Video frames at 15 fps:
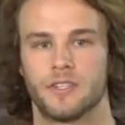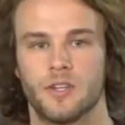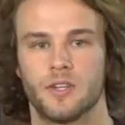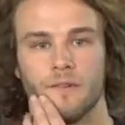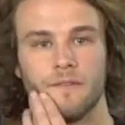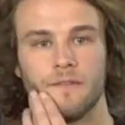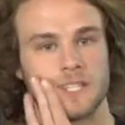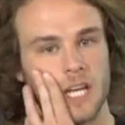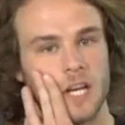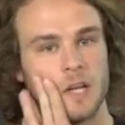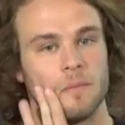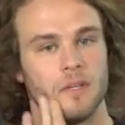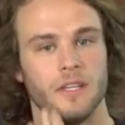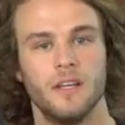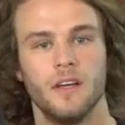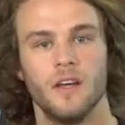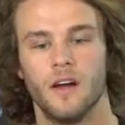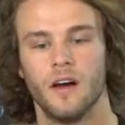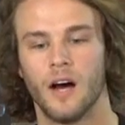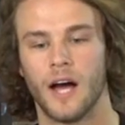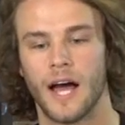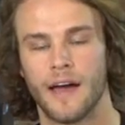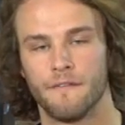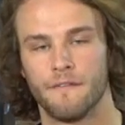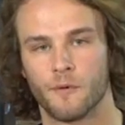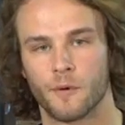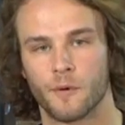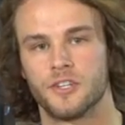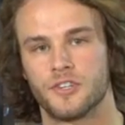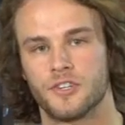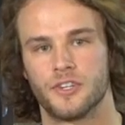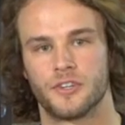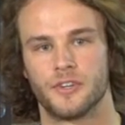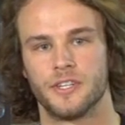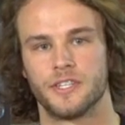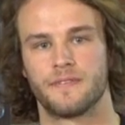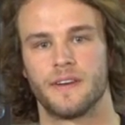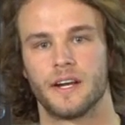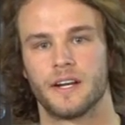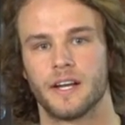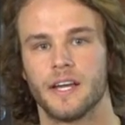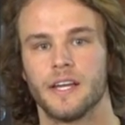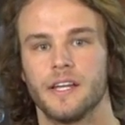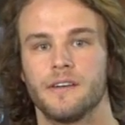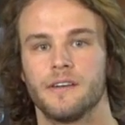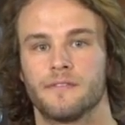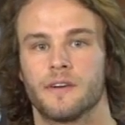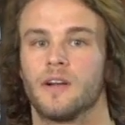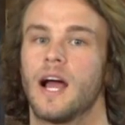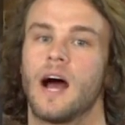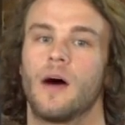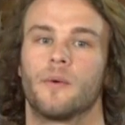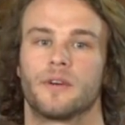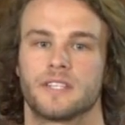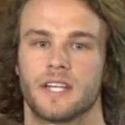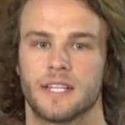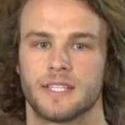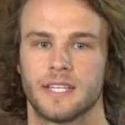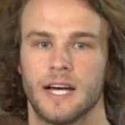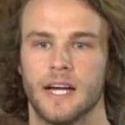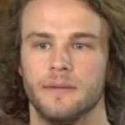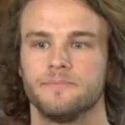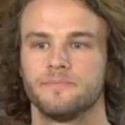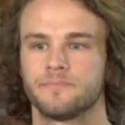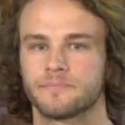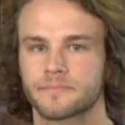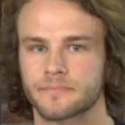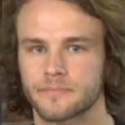So if it's going to be at 400°F for hours at a time,